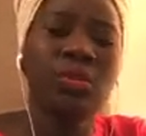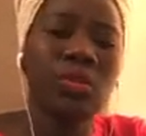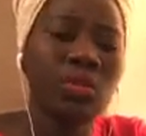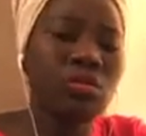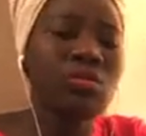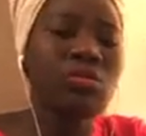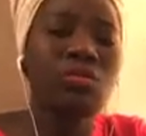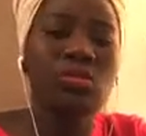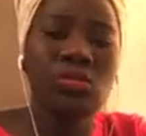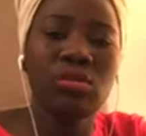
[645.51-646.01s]

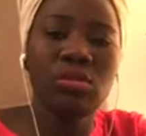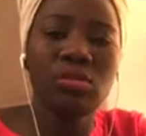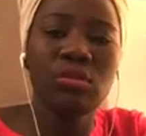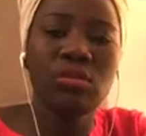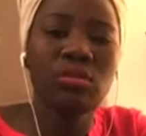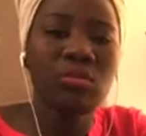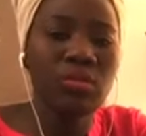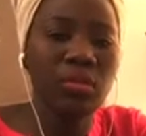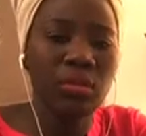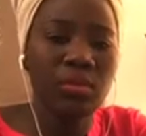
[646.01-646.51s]
social
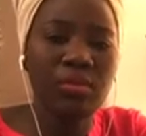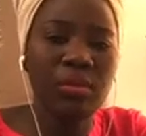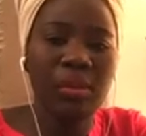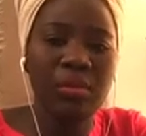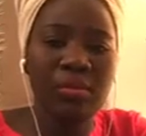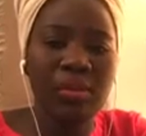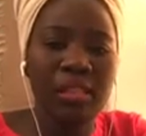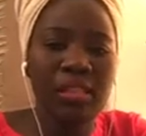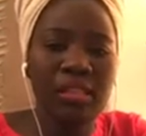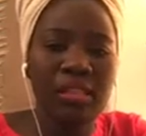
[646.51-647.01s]

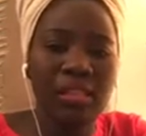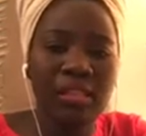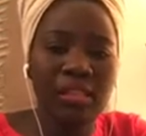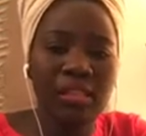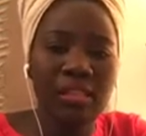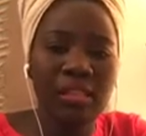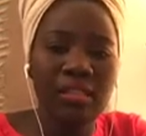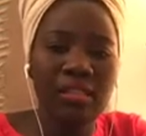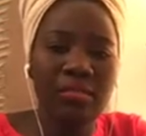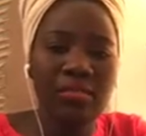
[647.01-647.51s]
public
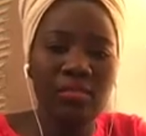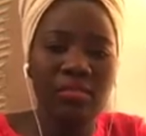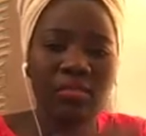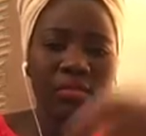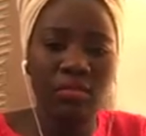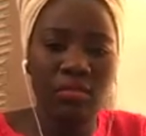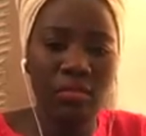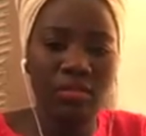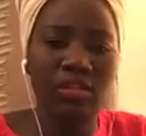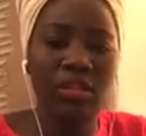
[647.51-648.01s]
center
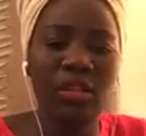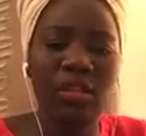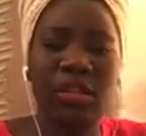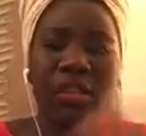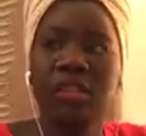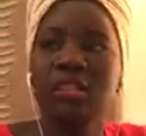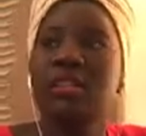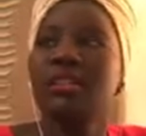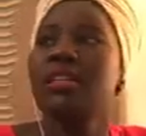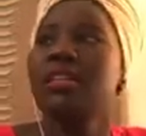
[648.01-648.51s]
for
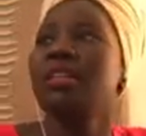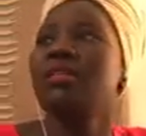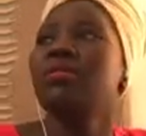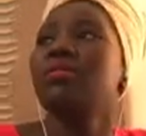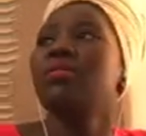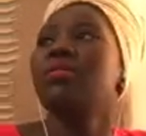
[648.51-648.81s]
kids and all